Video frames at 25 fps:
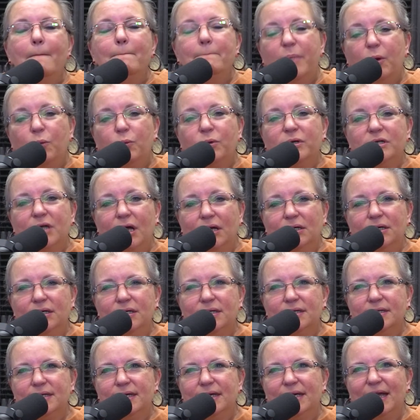But
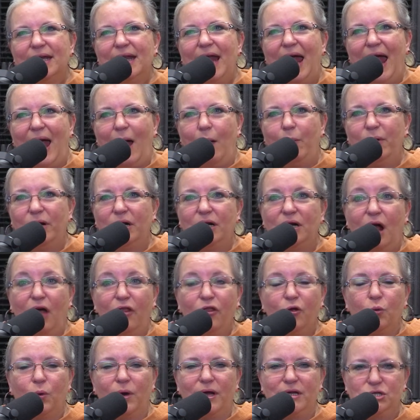redundancy can happen in
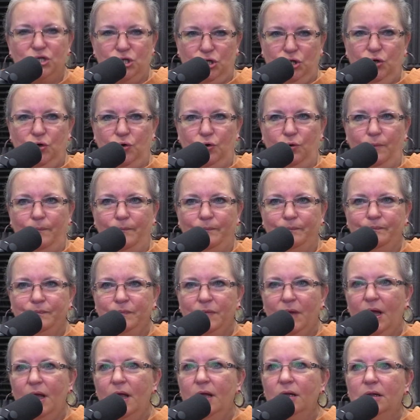other ways too,
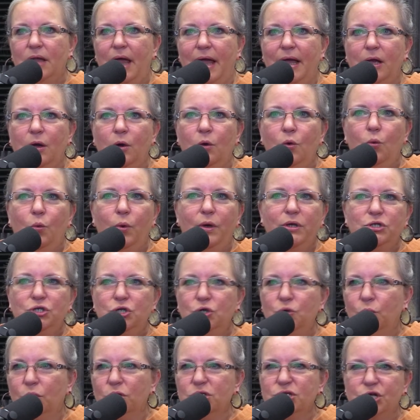like when
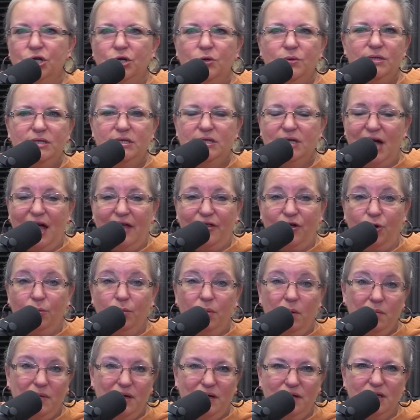two words are used together
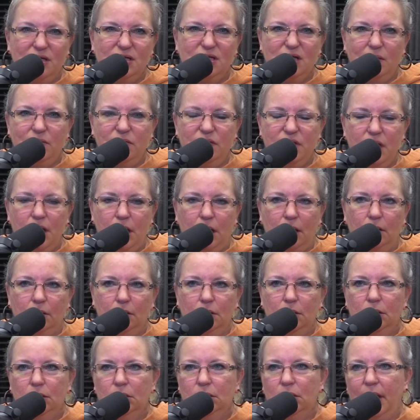but mean the same thing,
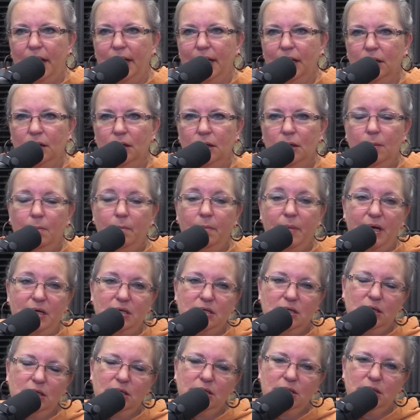like basic